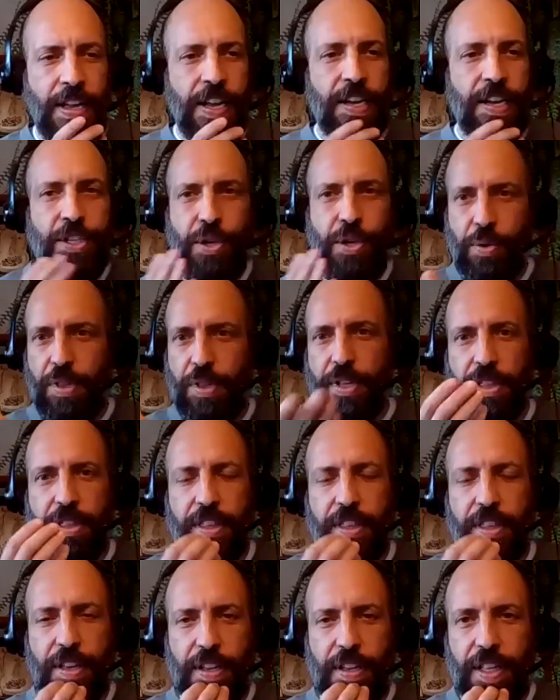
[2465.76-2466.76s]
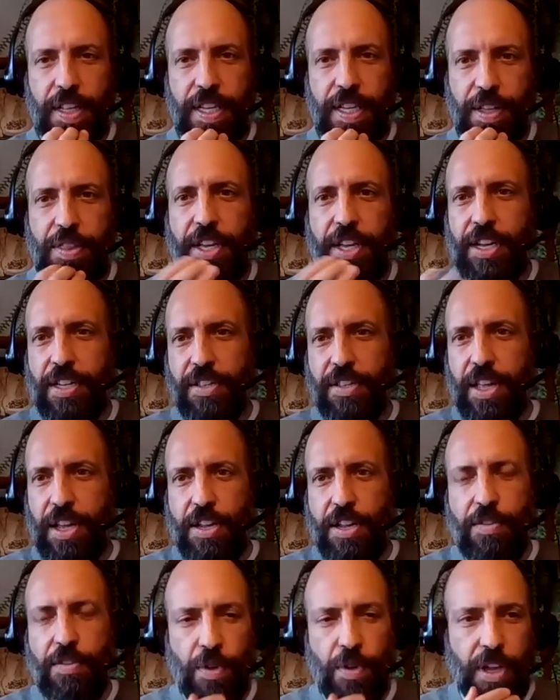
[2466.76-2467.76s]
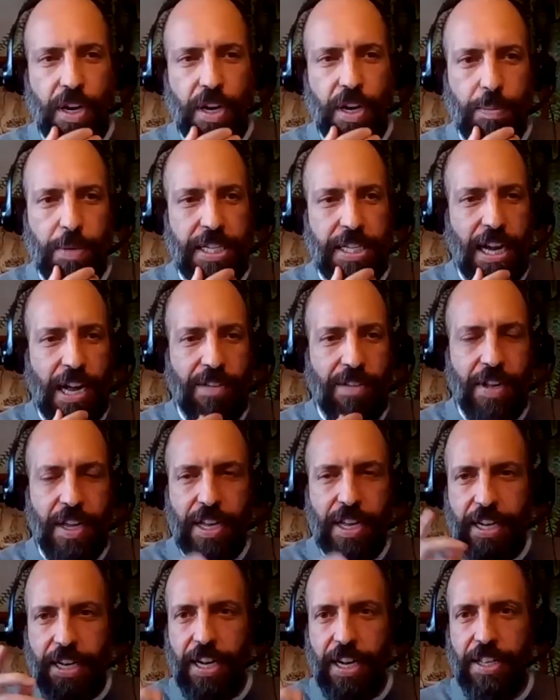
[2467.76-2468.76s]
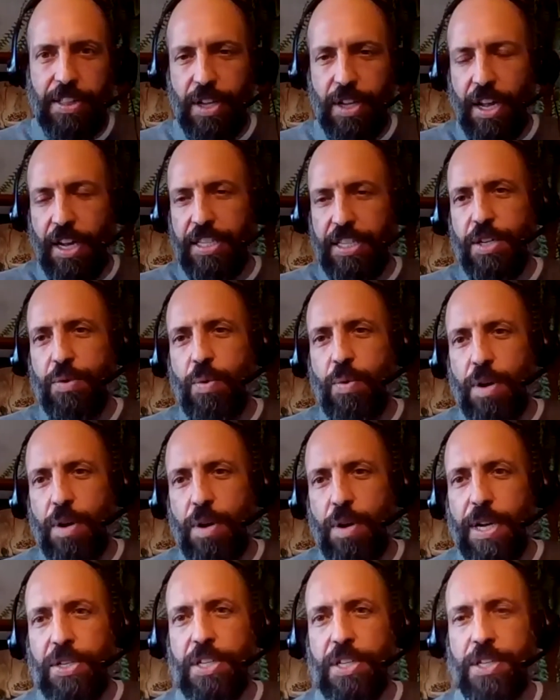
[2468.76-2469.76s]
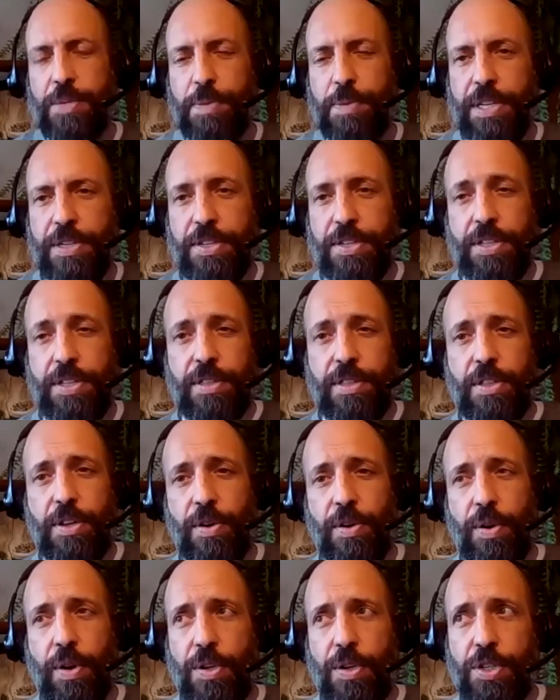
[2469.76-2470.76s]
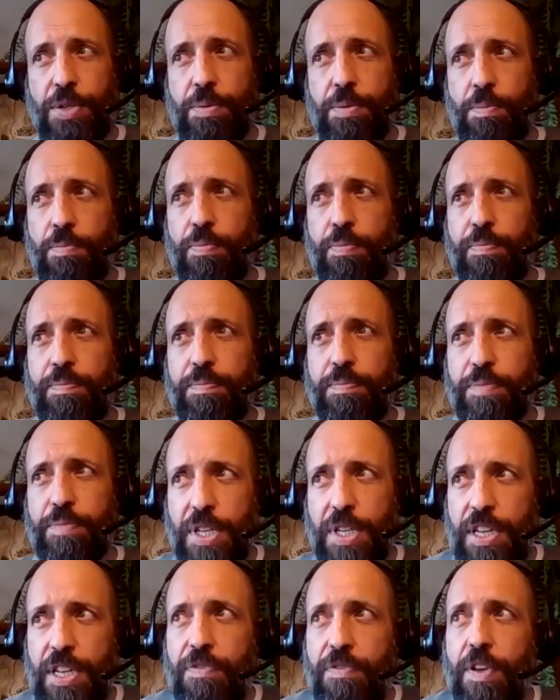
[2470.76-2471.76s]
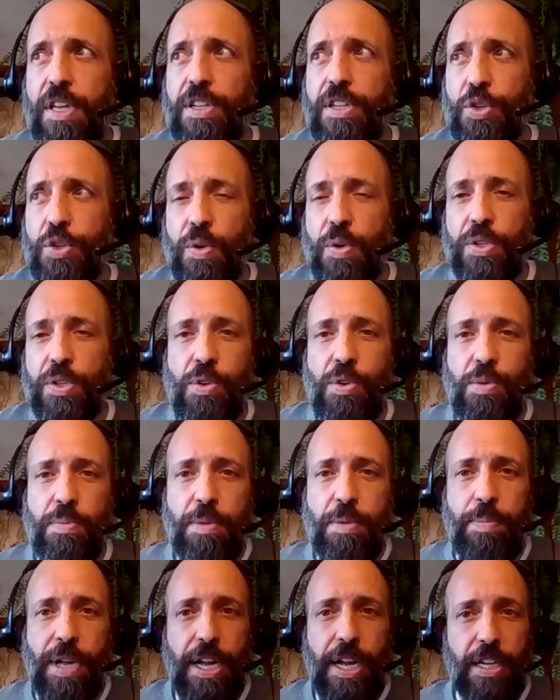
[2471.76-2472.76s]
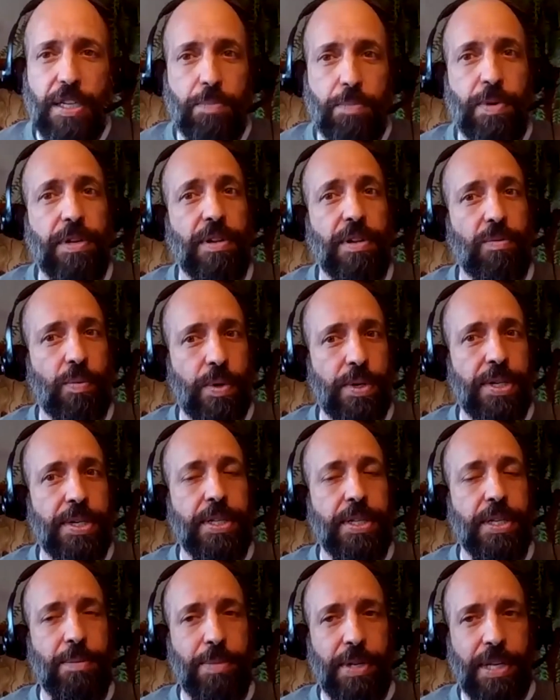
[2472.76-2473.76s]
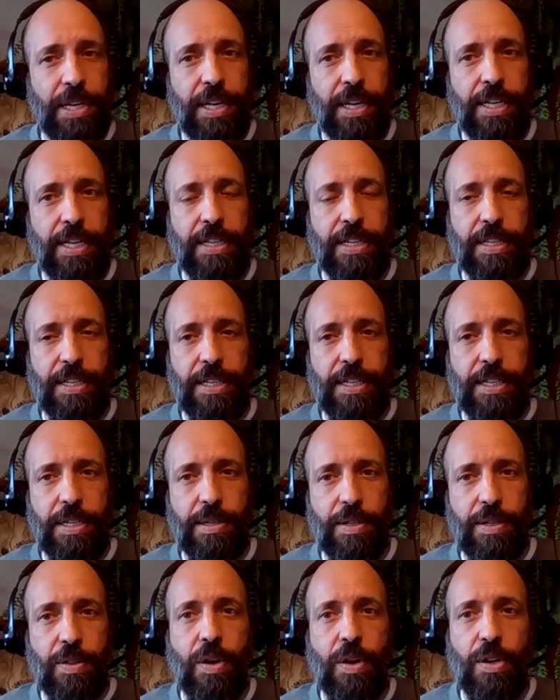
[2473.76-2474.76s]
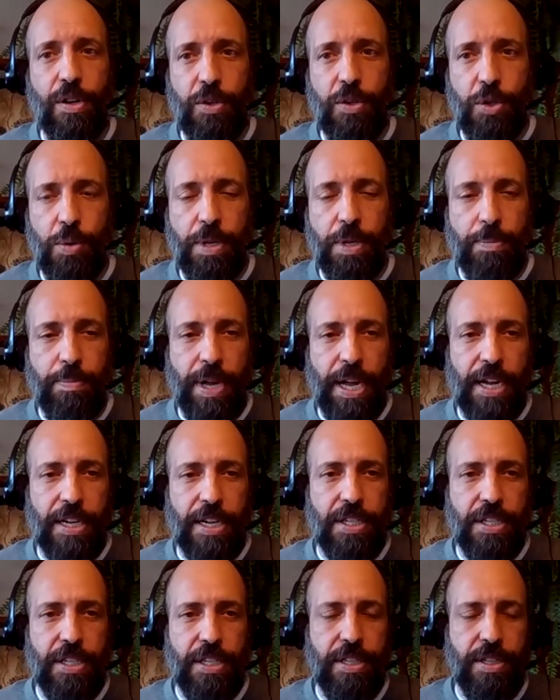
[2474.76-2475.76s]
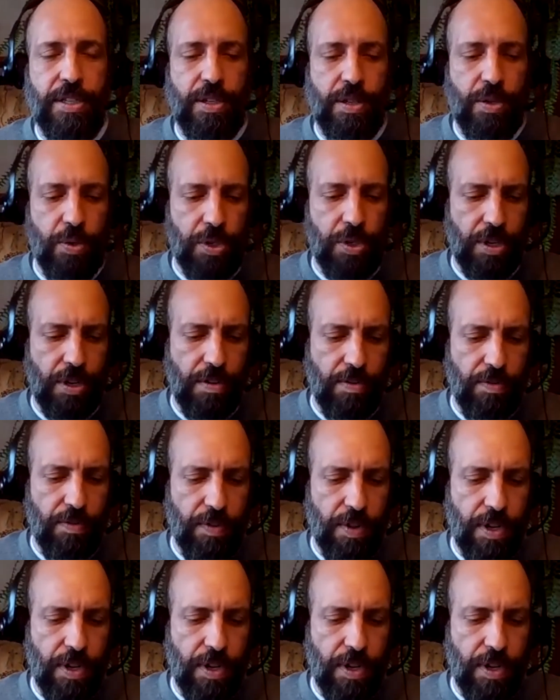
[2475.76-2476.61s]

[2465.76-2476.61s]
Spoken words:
So thank you for letting me dive in. And I did want to mention this because there are some significant short-term impacts, but really big longer-term impacts to the use of